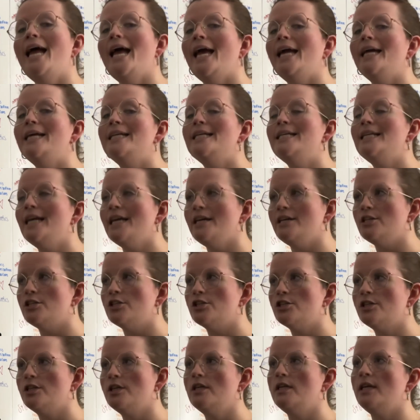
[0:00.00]

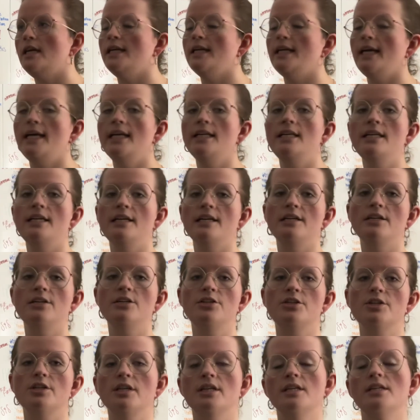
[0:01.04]
ADH. And
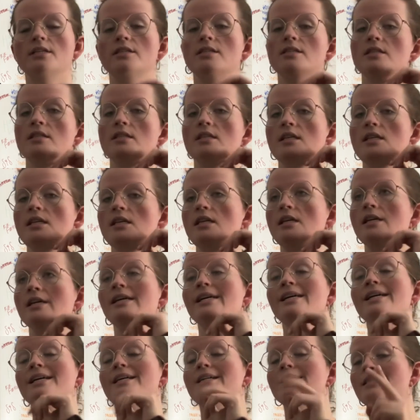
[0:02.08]
ADH is the
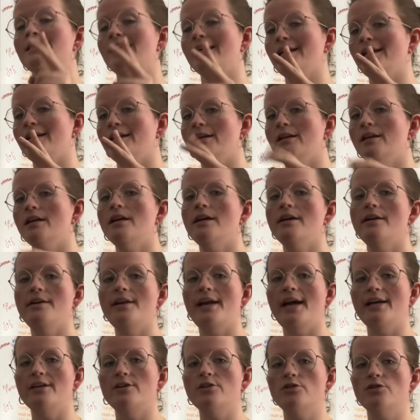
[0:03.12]
second
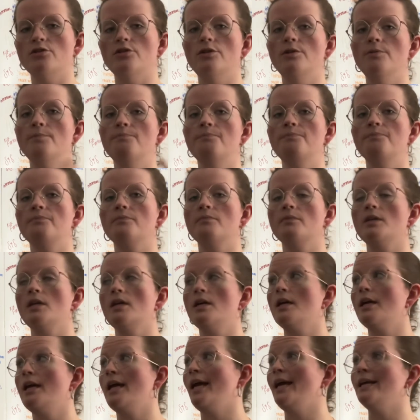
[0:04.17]
natural
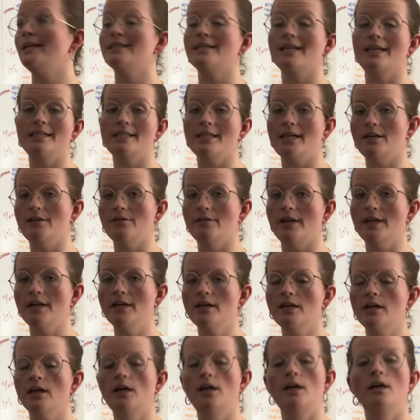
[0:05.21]
antidiuretic
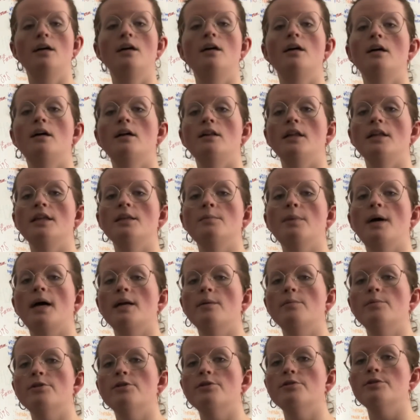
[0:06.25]
that the body
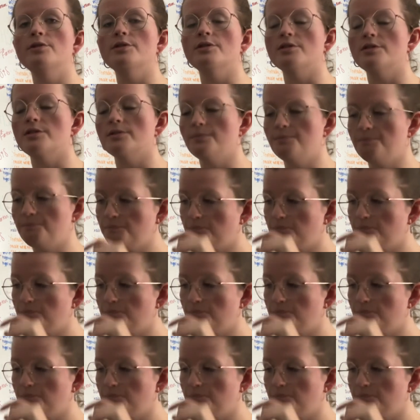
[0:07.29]
produces.